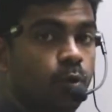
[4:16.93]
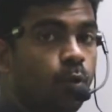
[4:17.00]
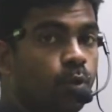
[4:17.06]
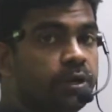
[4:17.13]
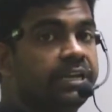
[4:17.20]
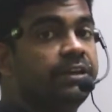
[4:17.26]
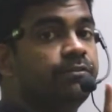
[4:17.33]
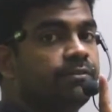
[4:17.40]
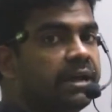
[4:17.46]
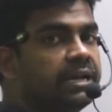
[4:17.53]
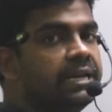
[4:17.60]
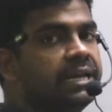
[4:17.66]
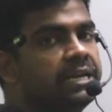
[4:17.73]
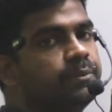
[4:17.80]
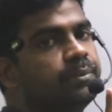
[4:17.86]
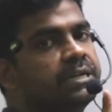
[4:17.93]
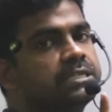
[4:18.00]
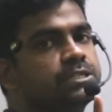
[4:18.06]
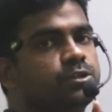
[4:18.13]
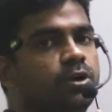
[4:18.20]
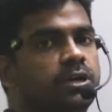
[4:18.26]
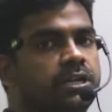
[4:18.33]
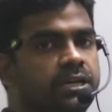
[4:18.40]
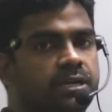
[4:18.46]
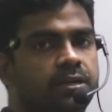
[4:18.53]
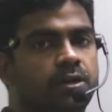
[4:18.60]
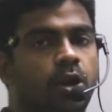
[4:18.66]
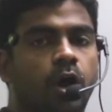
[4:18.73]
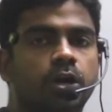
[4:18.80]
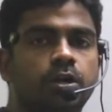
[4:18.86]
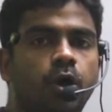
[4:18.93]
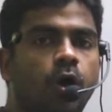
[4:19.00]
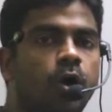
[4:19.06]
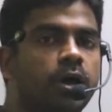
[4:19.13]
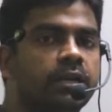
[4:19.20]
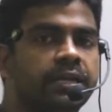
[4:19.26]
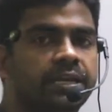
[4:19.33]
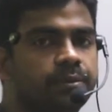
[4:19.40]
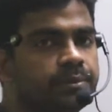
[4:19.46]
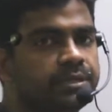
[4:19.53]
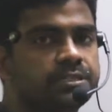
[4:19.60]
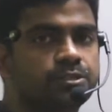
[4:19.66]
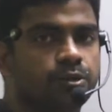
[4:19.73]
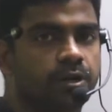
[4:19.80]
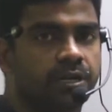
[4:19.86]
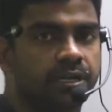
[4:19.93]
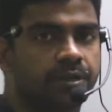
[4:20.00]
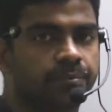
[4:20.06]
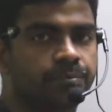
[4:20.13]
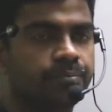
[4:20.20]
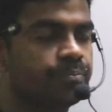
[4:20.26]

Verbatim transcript: Only one element sorting, not all element sorting.